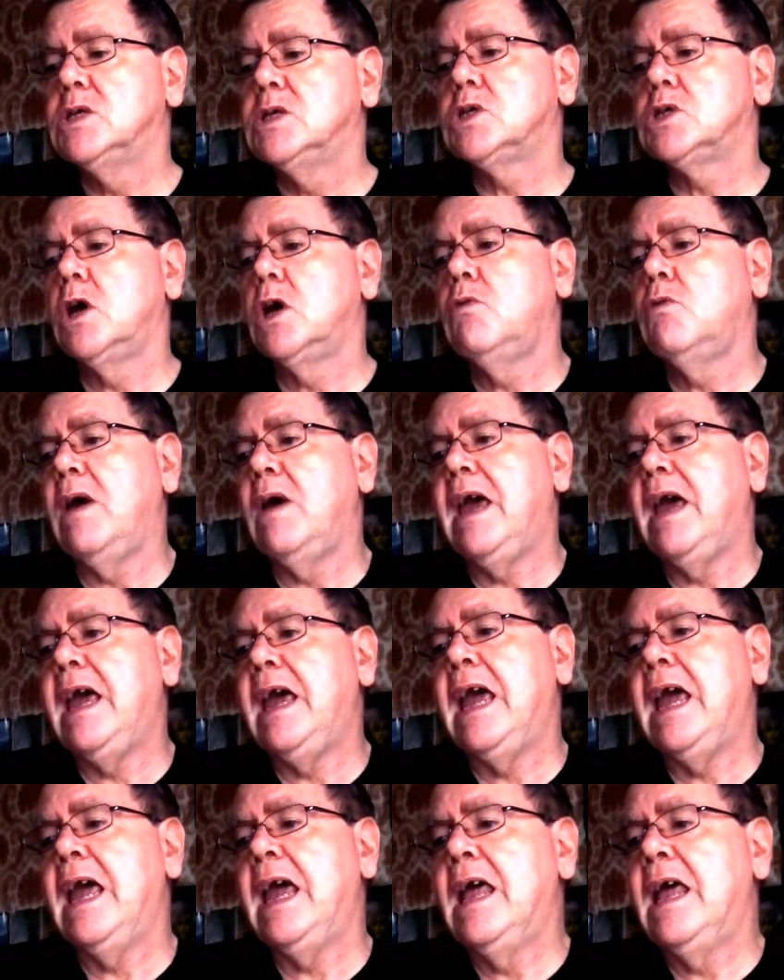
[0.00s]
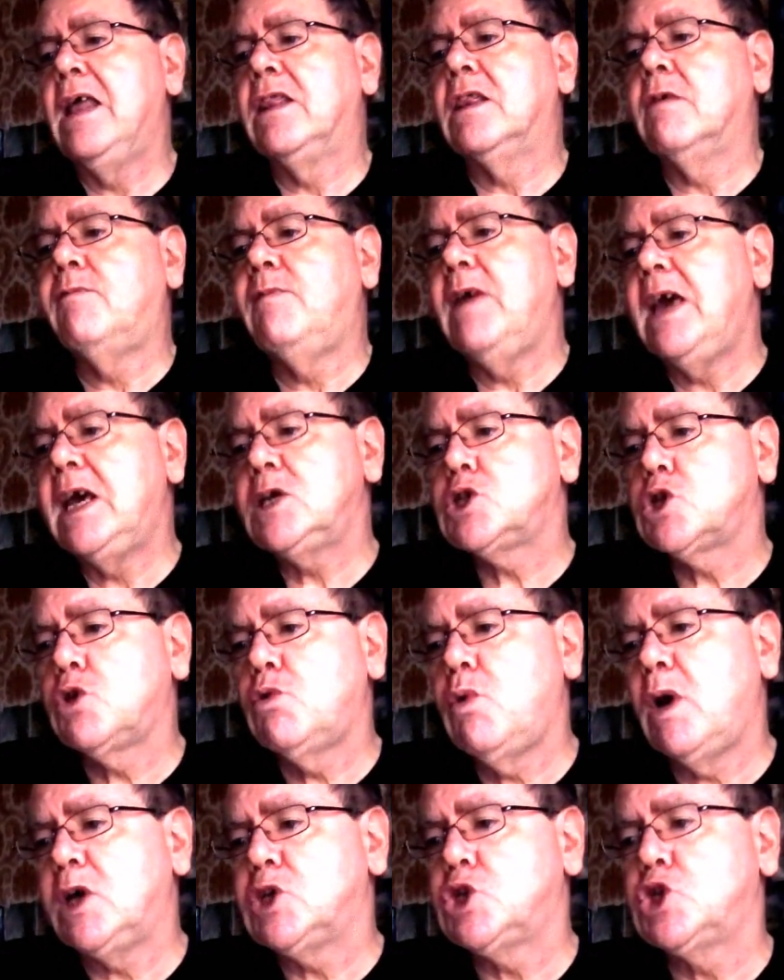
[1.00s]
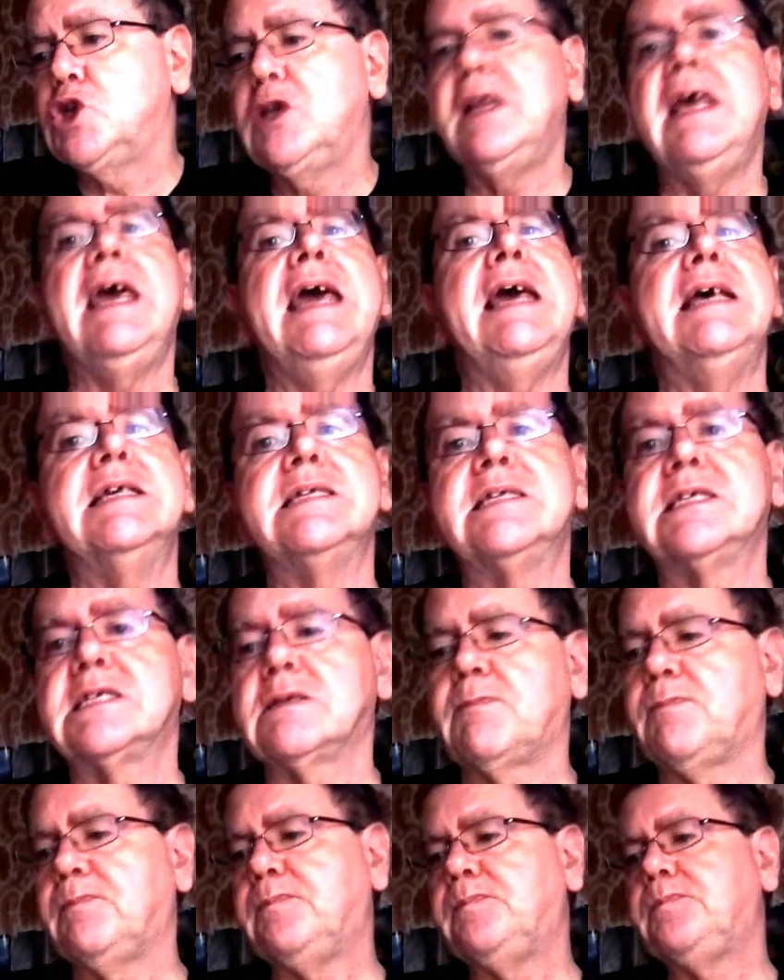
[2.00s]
So the first question is,